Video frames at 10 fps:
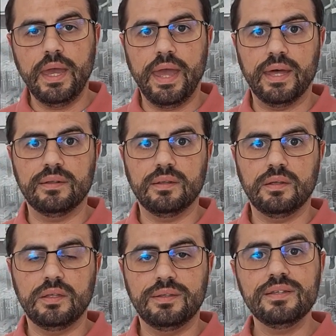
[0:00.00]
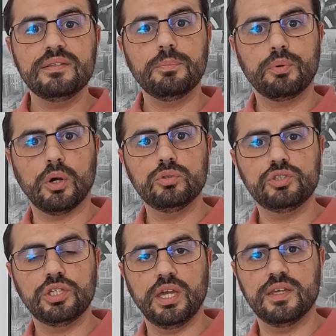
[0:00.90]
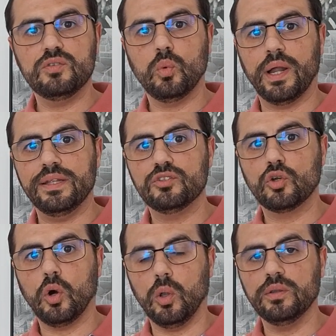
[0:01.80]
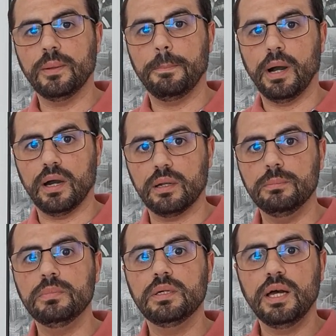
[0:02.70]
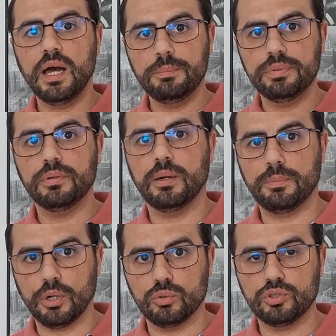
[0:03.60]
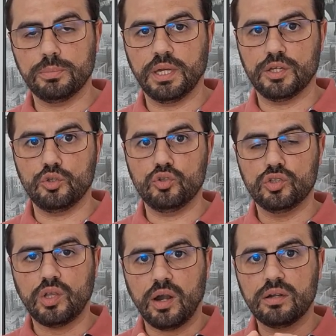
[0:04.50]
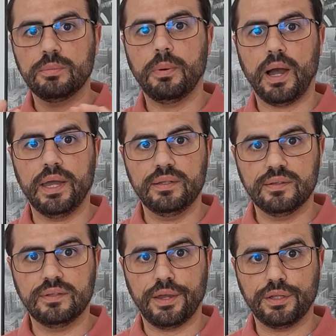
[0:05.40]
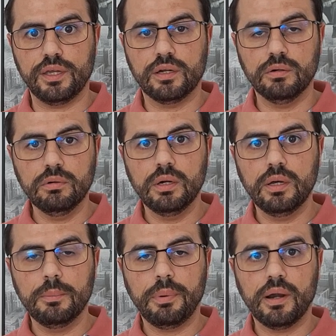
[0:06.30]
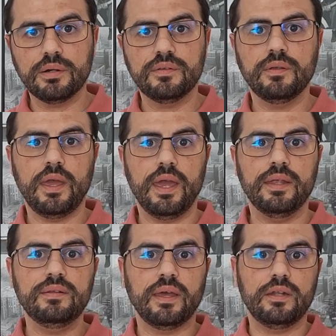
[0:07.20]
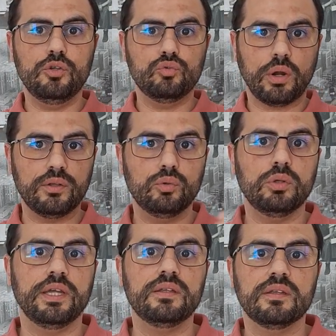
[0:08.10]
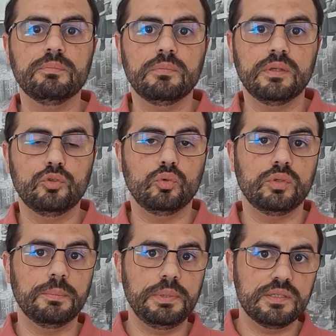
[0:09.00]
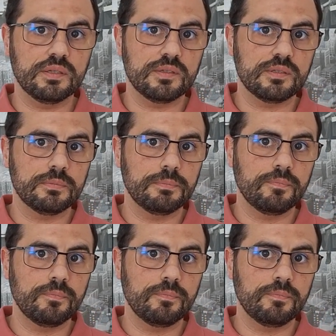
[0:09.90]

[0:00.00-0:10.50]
And this approach is what it's called the bottom-up approach, because you start by the technical part and then you try to link them to the business.